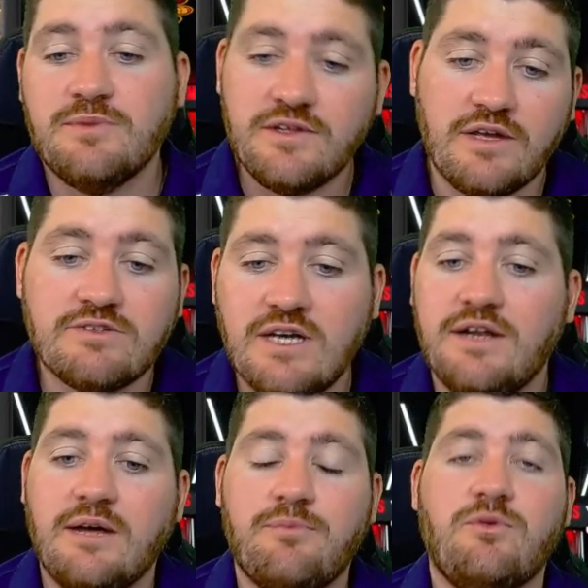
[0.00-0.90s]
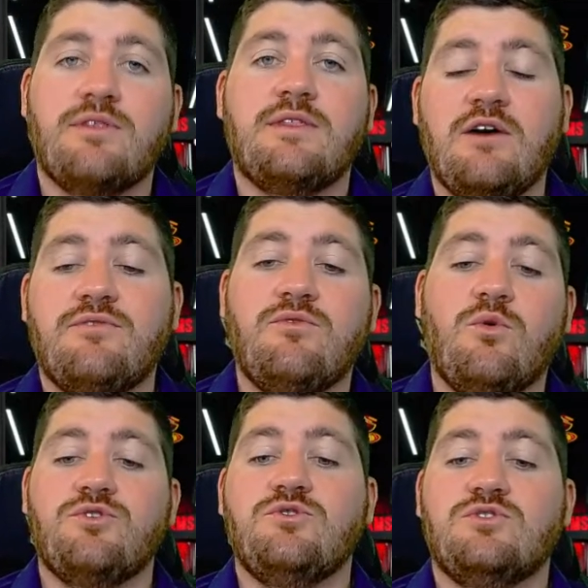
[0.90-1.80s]
that they've signed up with now
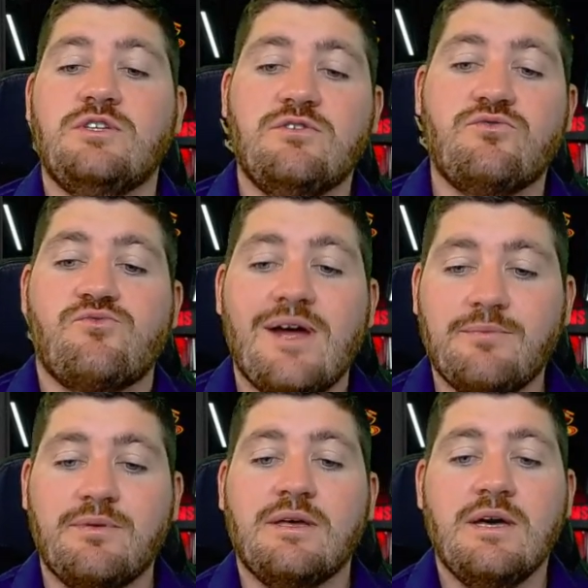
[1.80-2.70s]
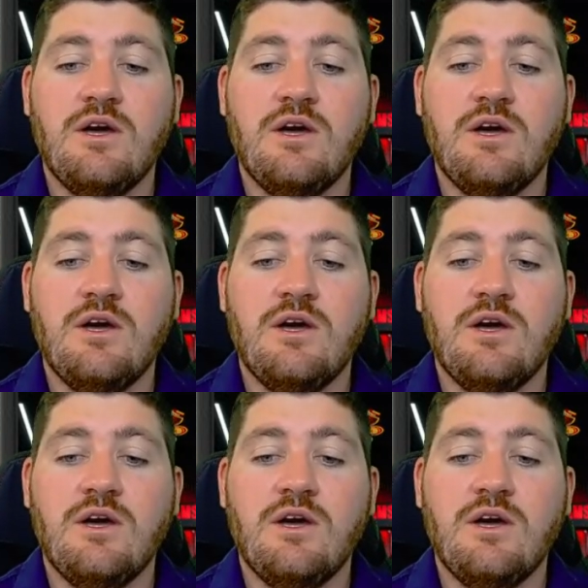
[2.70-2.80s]
for New Zealand Rugby.